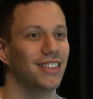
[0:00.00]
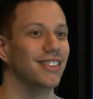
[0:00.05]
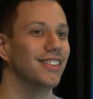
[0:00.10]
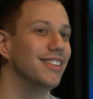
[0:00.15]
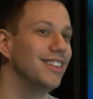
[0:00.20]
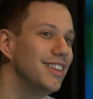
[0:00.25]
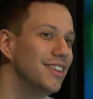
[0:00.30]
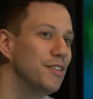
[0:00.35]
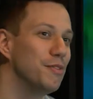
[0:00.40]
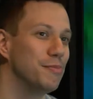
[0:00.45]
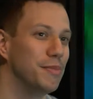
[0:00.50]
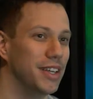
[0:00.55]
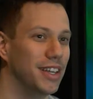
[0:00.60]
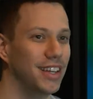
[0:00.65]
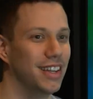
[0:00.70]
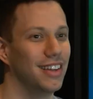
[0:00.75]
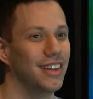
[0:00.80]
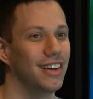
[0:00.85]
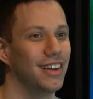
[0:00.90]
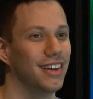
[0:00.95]
a little
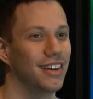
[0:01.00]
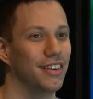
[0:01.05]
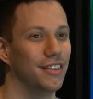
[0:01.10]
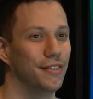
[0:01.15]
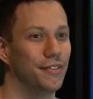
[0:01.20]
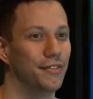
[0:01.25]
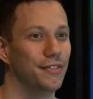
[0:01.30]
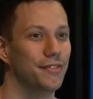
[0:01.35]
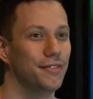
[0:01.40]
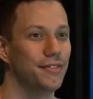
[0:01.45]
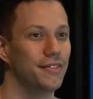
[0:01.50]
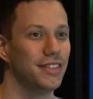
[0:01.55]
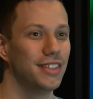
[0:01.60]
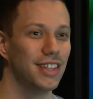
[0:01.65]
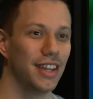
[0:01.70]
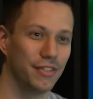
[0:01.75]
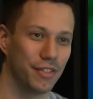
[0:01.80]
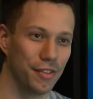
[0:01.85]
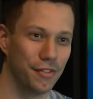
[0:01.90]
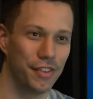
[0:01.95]
bit of
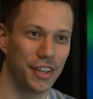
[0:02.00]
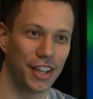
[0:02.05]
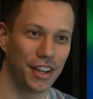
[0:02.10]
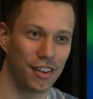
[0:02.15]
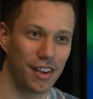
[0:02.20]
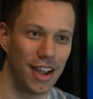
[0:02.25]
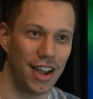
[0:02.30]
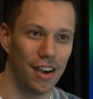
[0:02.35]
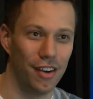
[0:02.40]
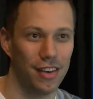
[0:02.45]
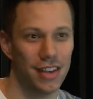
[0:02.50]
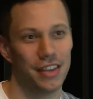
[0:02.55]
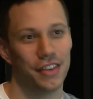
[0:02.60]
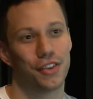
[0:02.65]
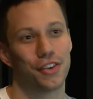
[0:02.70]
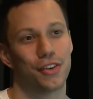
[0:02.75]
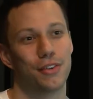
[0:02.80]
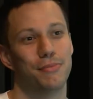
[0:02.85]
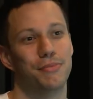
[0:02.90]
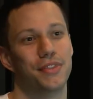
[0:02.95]
stuff to figure out in
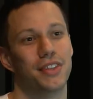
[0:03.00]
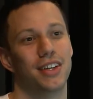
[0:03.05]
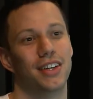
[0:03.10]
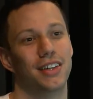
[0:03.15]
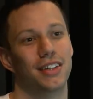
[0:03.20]
terms